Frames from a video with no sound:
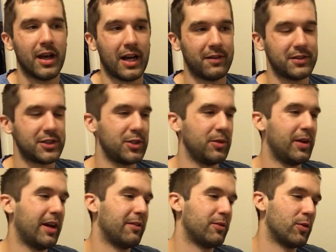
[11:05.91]
Obviously, you
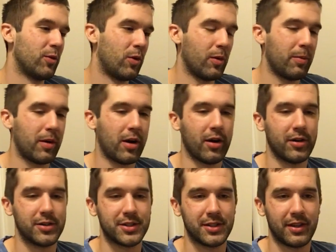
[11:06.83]
have granola
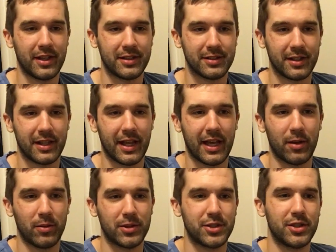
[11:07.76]
bars and things like
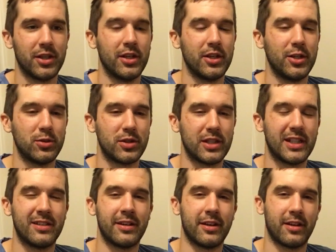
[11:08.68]
that, which usually
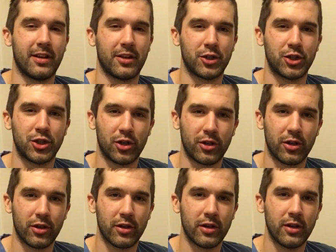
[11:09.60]
contain a lot of
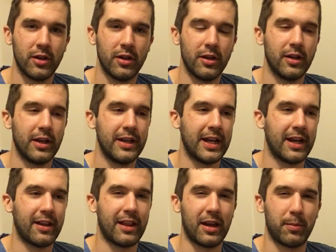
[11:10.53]
sugar and
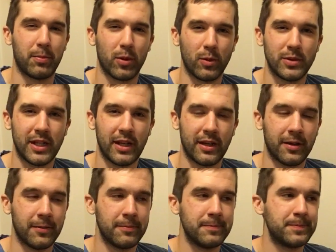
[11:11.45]
not a lot of protein in
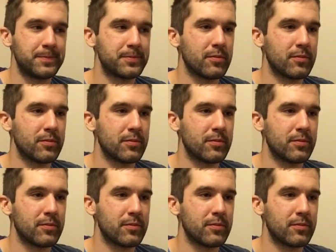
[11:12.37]
them.